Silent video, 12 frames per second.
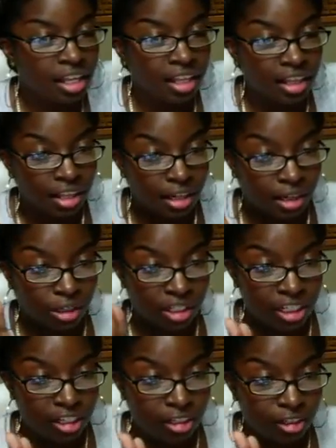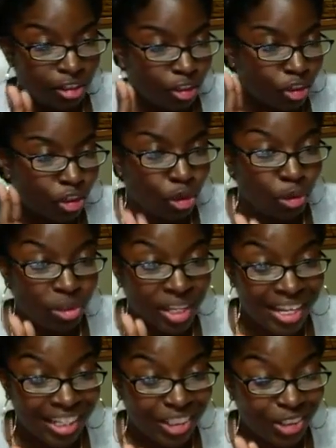There is two
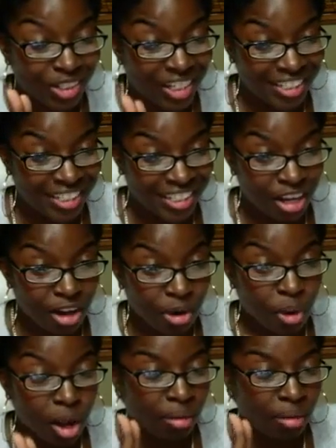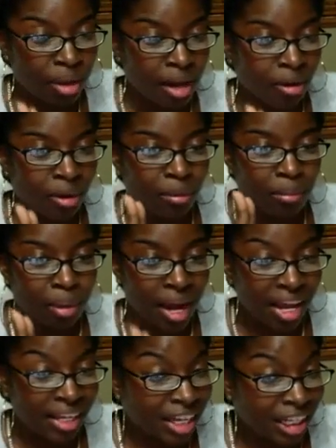things you need to know about
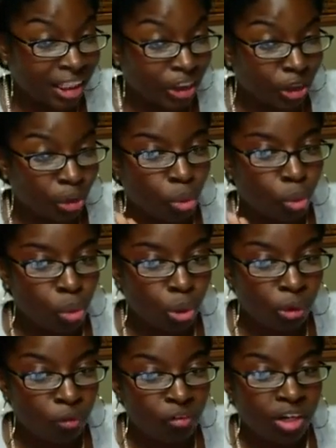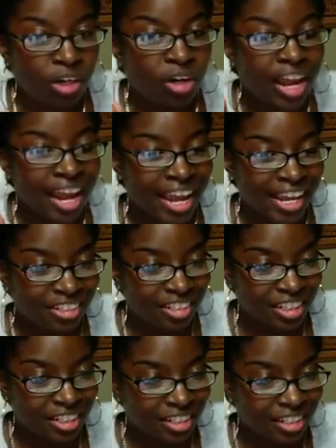biological warfare
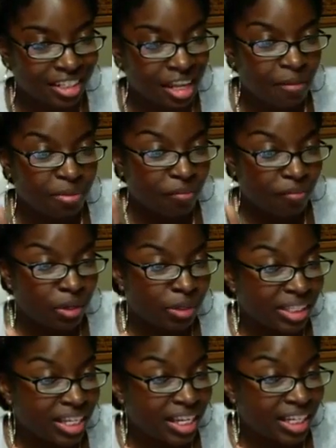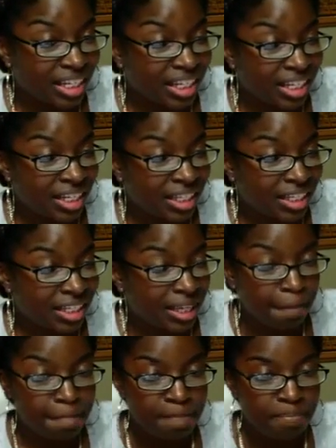agents. The first thing is
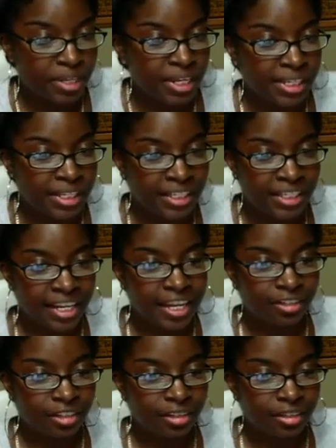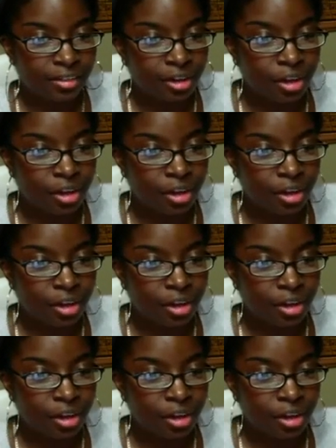it contagious?